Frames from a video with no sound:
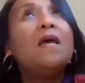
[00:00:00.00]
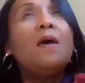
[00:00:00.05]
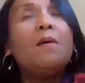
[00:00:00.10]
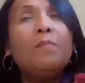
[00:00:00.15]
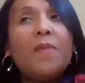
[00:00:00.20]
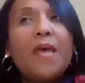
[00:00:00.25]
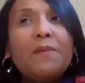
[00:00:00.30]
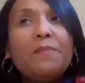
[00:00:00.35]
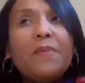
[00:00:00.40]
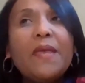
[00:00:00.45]

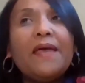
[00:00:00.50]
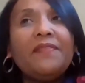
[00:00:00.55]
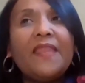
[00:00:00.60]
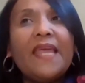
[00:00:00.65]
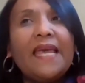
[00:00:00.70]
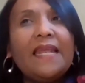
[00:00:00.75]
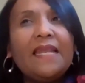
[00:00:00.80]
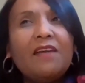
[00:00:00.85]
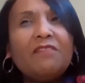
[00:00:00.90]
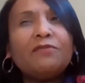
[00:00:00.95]
maybe at
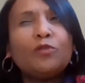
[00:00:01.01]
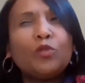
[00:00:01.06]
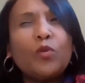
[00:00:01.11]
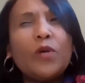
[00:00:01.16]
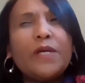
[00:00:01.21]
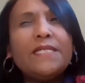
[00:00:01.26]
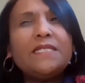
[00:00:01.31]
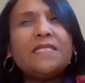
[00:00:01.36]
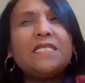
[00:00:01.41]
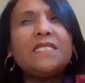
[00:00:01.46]
the end of
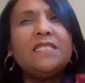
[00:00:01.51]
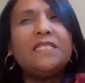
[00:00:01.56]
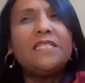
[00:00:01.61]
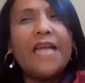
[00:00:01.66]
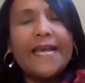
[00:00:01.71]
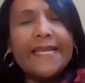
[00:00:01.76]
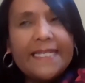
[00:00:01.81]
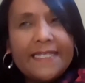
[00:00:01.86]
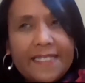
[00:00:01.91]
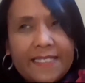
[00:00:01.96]

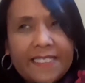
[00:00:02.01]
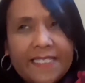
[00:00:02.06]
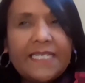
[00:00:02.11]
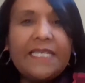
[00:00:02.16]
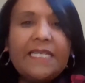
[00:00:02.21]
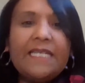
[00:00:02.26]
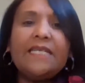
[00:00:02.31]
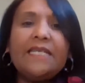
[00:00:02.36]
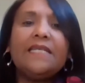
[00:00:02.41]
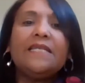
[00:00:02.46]

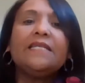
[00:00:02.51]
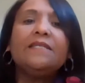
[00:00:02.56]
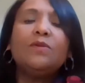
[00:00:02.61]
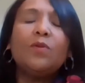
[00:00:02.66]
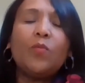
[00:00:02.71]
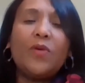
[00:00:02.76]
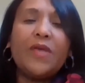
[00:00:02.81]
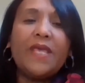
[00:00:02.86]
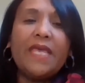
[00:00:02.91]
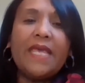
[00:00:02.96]

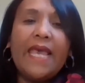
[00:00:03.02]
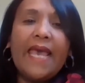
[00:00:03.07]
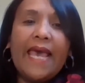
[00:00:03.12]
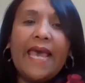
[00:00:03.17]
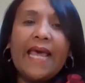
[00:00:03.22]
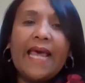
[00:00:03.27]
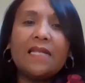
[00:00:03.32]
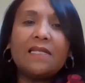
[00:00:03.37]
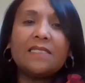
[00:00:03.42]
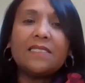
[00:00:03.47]
2019, we
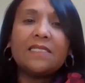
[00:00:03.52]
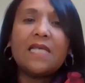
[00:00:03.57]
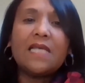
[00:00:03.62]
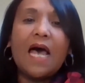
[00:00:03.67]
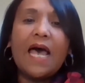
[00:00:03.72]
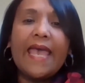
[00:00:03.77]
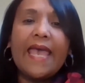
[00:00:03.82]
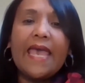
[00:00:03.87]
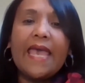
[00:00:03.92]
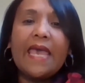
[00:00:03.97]
held
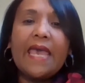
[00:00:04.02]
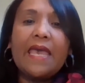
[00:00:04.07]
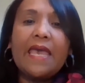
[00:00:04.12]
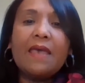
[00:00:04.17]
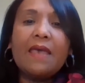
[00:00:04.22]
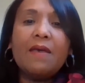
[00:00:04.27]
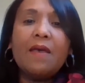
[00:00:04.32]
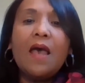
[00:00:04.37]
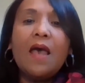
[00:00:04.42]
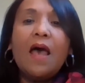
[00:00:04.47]

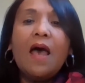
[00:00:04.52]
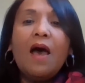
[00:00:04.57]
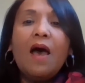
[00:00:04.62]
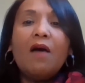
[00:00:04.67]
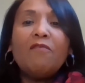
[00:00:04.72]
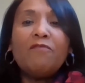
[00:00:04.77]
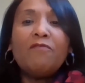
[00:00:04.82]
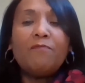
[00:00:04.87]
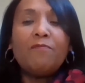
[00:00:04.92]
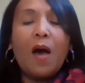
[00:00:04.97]
a
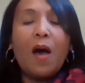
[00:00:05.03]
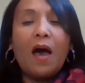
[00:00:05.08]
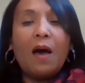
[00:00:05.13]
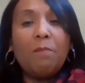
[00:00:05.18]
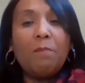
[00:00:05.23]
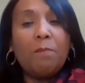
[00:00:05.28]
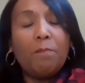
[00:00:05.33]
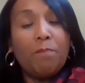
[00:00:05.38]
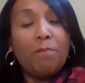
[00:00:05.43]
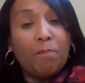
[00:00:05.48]

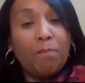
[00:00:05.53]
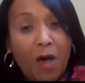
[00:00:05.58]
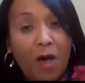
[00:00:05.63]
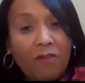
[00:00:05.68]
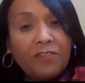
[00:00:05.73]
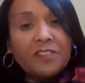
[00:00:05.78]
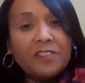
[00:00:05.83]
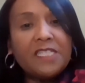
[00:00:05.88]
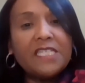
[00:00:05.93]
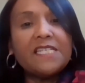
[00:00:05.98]

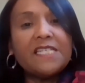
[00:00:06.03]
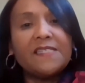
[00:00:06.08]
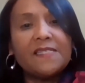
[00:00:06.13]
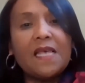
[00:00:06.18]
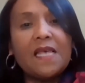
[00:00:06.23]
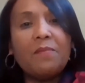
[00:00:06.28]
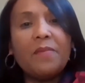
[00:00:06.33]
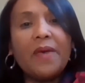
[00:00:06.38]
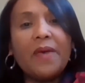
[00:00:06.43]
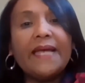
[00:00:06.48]
poverty
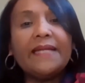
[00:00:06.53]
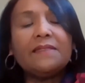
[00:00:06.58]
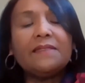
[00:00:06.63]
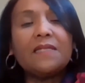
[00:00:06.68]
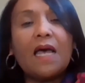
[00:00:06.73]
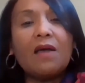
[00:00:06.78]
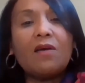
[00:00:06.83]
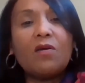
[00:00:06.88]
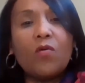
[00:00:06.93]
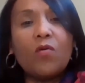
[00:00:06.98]
summit
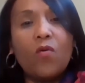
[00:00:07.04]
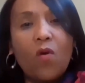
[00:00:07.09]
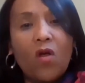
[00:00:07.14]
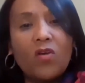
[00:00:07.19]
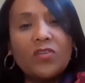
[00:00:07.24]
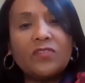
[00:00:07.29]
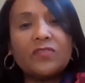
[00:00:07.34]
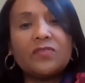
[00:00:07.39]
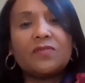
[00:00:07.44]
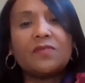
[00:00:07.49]

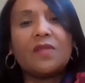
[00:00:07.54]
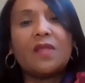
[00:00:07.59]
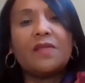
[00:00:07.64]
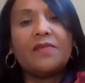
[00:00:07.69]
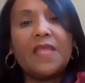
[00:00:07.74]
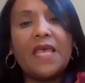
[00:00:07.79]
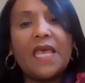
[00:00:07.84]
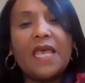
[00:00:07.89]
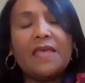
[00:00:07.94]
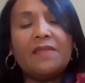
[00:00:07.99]
across
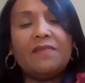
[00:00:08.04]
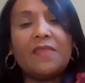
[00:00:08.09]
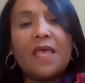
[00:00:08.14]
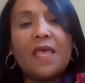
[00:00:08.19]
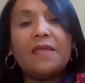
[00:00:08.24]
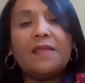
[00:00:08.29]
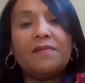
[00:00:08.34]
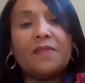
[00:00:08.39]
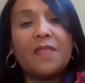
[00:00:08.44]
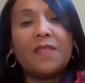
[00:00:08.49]
the
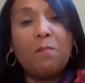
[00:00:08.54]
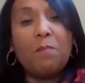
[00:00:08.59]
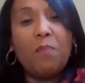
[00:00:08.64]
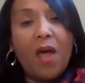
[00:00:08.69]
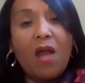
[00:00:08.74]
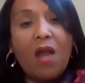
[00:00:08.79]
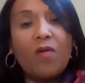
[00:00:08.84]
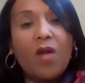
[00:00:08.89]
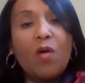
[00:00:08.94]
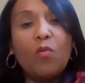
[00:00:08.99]

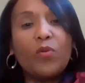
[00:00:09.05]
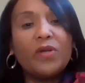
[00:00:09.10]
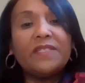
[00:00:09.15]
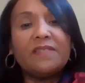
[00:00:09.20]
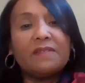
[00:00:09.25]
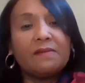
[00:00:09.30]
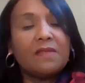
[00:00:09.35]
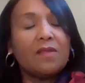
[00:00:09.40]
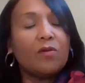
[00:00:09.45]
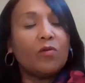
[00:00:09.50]
borough with
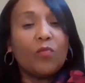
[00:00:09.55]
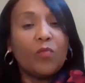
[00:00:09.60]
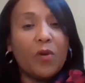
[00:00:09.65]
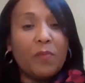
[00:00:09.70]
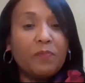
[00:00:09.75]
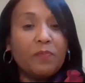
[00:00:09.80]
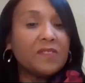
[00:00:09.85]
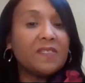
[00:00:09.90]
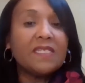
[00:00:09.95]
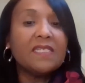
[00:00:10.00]

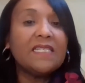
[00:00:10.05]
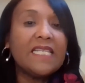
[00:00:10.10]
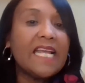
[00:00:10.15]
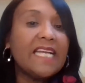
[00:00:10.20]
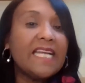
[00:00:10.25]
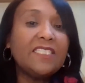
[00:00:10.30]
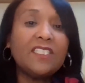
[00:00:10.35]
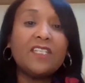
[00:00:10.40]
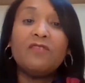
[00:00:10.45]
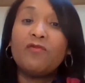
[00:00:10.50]

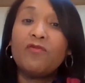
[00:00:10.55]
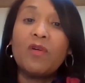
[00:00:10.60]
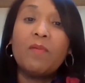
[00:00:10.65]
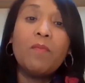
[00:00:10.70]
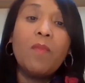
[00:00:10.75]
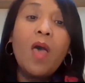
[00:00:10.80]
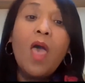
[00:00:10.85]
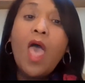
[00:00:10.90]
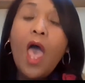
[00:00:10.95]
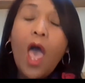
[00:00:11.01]
representation
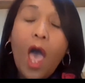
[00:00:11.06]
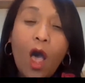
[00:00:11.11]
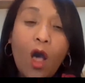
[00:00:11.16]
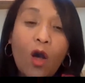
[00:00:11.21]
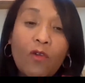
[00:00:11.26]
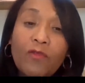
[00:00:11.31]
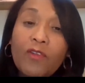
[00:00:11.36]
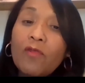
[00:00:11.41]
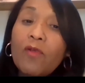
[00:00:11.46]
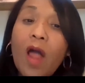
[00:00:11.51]
from
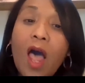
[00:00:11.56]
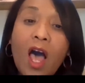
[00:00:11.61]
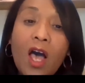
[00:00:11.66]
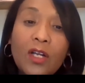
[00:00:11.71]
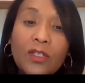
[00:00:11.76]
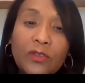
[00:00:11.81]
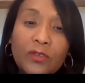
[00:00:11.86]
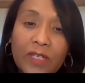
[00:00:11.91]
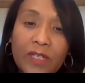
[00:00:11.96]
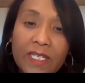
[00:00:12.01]
over
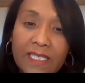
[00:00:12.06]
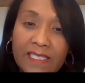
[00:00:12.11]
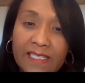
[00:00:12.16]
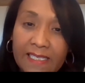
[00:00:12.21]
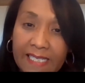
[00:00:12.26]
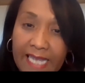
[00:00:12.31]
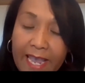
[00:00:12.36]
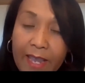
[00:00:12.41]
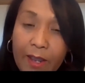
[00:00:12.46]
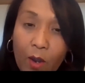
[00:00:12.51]
100
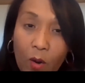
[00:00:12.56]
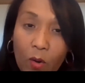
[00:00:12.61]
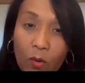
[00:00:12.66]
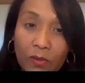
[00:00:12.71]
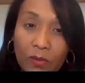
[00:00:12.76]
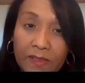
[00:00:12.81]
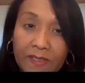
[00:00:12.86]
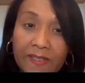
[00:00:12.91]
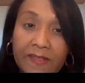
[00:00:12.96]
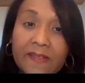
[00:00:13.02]

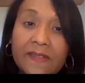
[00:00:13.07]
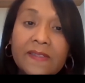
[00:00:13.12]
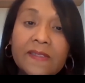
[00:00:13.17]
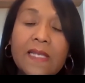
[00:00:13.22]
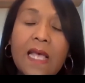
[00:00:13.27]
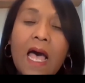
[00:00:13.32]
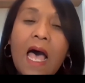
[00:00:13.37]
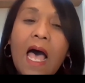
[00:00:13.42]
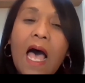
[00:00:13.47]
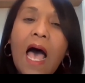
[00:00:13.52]
stakeholders.
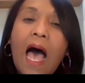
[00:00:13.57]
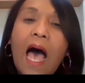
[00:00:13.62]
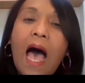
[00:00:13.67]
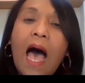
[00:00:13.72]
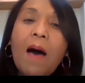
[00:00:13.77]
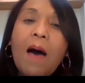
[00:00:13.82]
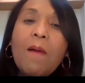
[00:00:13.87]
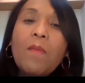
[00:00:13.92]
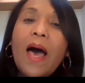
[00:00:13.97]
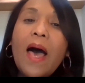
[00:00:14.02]

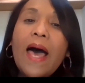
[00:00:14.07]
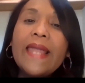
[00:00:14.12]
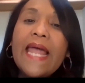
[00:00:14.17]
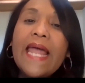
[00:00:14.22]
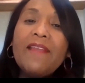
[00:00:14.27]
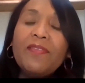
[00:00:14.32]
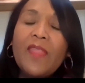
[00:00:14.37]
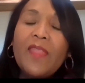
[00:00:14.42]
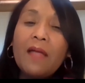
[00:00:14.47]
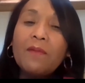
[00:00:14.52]
And
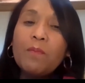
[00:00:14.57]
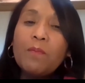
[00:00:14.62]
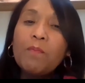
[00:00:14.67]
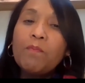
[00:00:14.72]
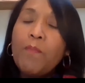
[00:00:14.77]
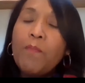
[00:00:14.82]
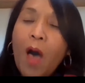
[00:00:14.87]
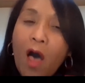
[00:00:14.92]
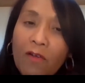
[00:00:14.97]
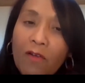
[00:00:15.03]
at that
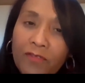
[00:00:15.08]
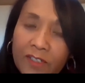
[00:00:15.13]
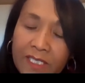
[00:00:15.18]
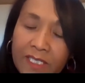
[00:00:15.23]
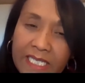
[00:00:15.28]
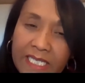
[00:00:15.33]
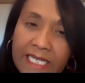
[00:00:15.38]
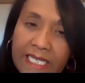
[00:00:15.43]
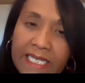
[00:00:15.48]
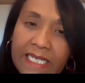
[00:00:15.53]

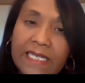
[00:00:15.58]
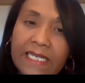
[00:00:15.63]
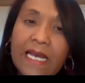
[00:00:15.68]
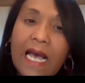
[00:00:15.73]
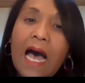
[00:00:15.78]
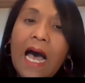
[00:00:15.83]
poverty